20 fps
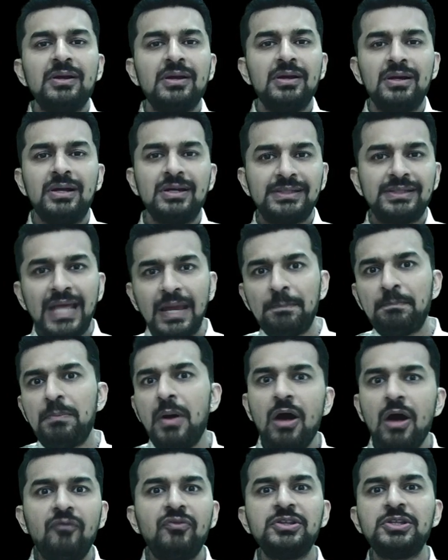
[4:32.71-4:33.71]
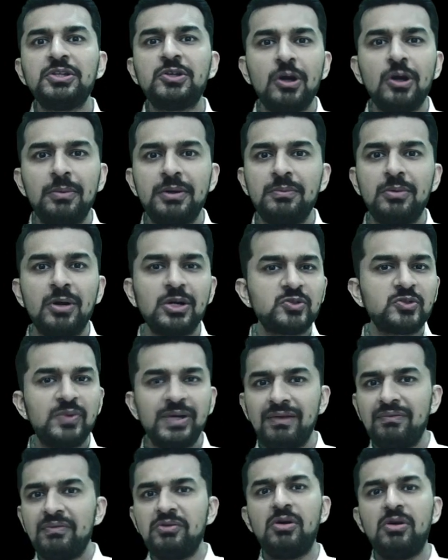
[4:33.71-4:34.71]
Uh, type powerful in the comment box
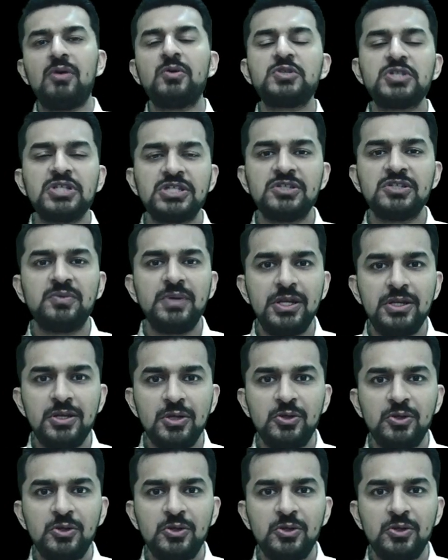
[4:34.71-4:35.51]
wherever you are watching this video.